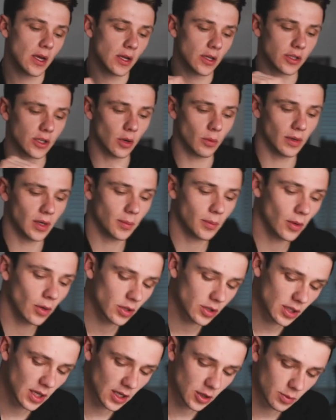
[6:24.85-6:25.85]
So when the
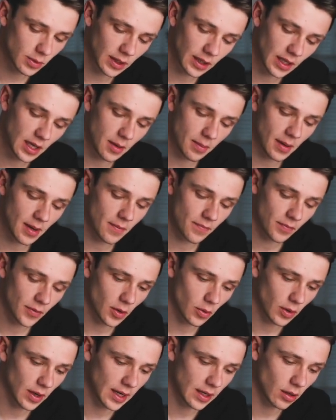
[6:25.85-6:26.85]
ball starts with the keeper,
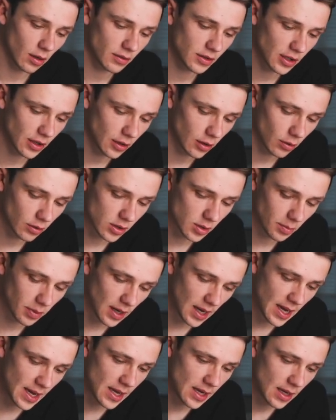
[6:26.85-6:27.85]
okay, they're obviously going to look to
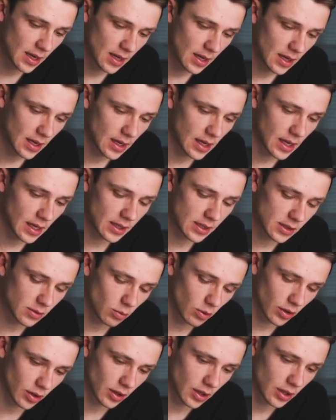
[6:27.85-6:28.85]
play into
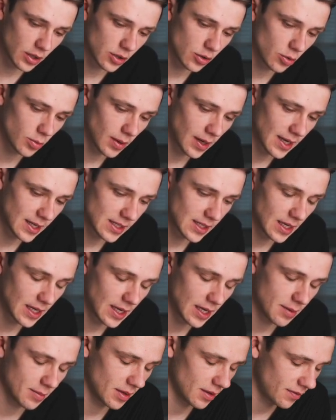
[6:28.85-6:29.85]
one of the 2 players in
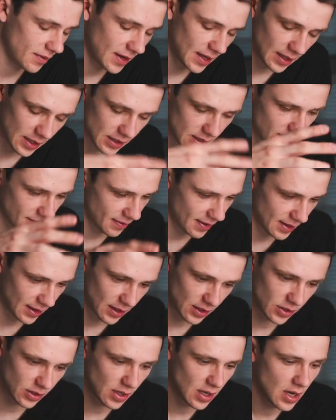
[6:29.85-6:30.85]
here, midfielders,
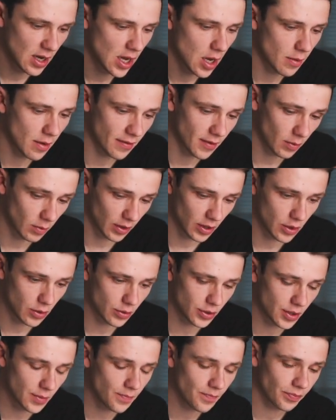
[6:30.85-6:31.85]
defenders, however you want to
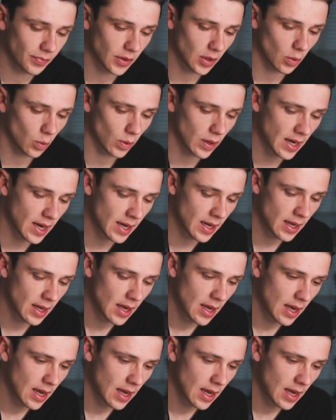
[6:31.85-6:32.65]
use them, okay?